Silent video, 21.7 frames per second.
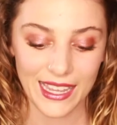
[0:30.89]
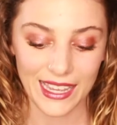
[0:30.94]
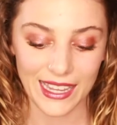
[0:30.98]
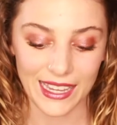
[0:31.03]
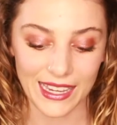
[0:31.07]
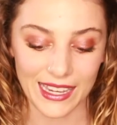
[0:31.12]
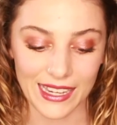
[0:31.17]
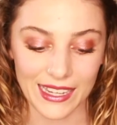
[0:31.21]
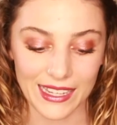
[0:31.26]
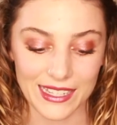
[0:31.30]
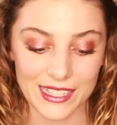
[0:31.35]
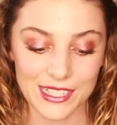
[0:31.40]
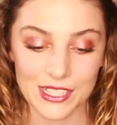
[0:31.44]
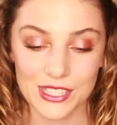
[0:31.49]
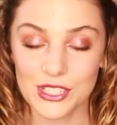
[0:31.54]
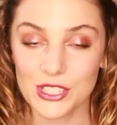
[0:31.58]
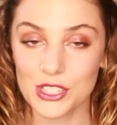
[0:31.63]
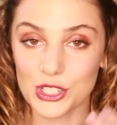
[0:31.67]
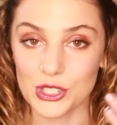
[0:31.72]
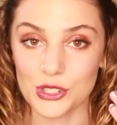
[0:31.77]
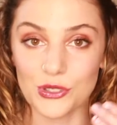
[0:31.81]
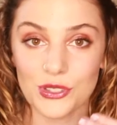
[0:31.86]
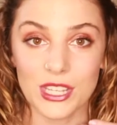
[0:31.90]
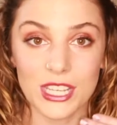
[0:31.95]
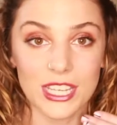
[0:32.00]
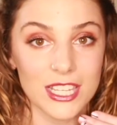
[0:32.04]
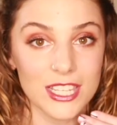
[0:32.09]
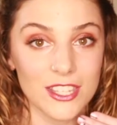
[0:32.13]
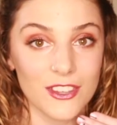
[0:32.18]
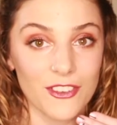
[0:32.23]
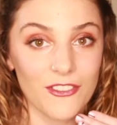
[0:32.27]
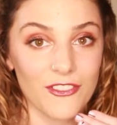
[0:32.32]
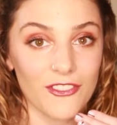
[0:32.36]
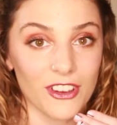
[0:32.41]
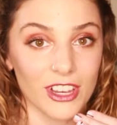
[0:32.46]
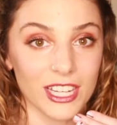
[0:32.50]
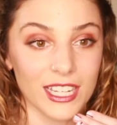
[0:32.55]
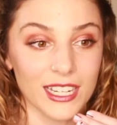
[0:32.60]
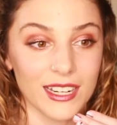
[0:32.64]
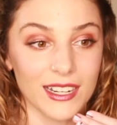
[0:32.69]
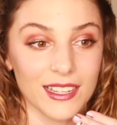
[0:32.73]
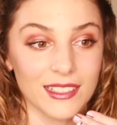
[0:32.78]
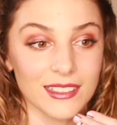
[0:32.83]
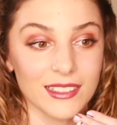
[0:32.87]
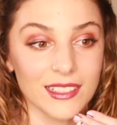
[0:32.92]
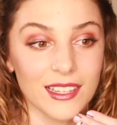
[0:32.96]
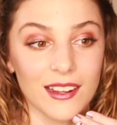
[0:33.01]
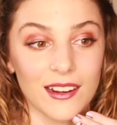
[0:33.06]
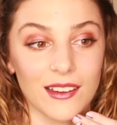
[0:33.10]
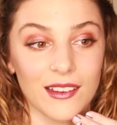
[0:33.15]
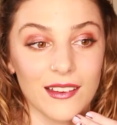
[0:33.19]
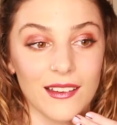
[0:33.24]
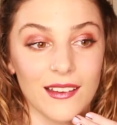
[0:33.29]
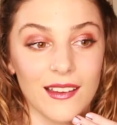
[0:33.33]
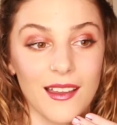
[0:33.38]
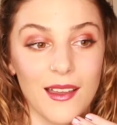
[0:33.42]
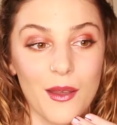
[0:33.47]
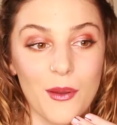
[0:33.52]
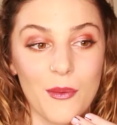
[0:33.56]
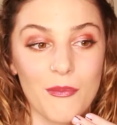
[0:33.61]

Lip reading: and do this fun little